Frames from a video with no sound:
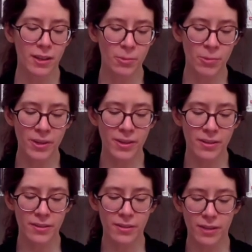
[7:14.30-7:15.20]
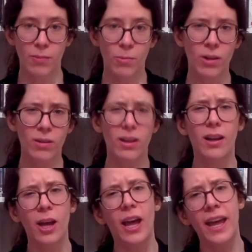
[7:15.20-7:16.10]
with, well,
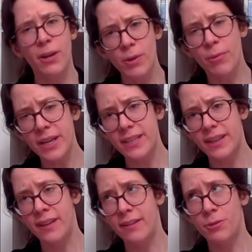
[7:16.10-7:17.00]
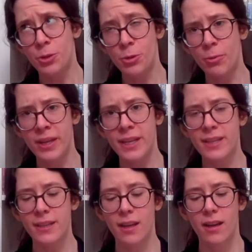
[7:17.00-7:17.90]
a reread and a new read
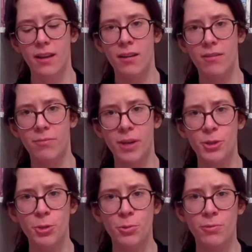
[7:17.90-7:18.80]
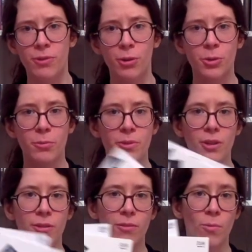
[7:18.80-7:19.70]
of my two volumes
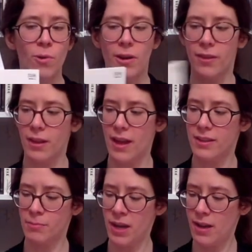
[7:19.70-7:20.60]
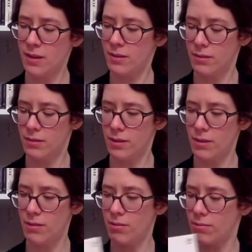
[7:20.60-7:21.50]
of Y: The Last Man.
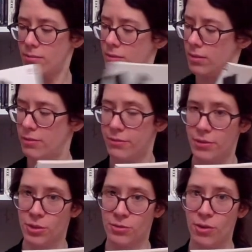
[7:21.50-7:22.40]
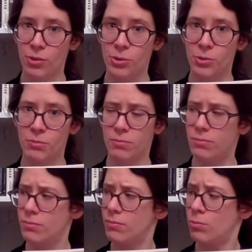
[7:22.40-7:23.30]
So first volume
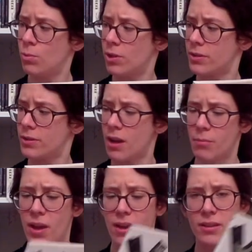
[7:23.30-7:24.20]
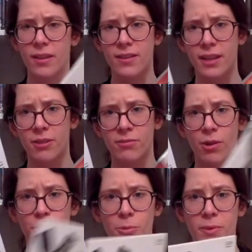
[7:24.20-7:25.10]
was Unmanned and the second
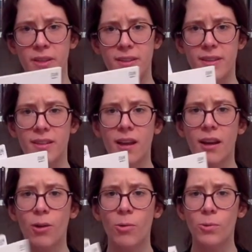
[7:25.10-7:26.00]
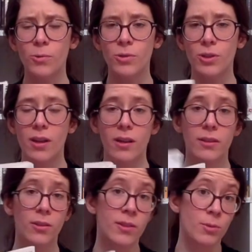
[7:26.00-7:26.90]
volume is Cycles.
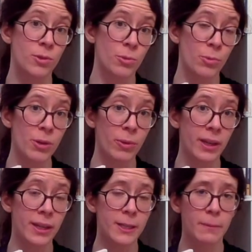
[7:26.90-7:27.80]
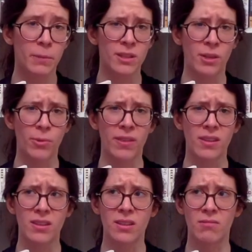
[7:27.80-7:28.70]
So this was a reread because I'd read
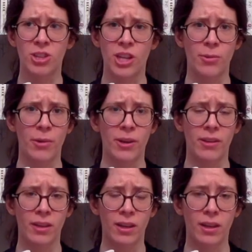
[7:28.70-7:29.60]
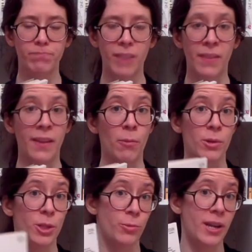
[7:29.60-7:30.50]
this in January, I think. And then I
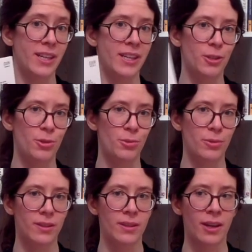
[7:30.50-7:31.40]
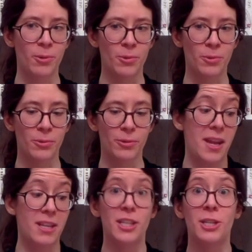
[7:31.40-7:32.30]
went straight into Cycles.
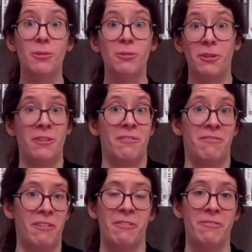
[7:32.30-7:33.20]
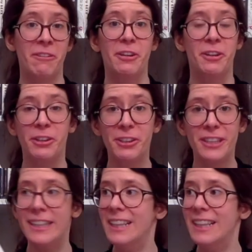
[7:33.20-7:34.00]
It's still very, very good,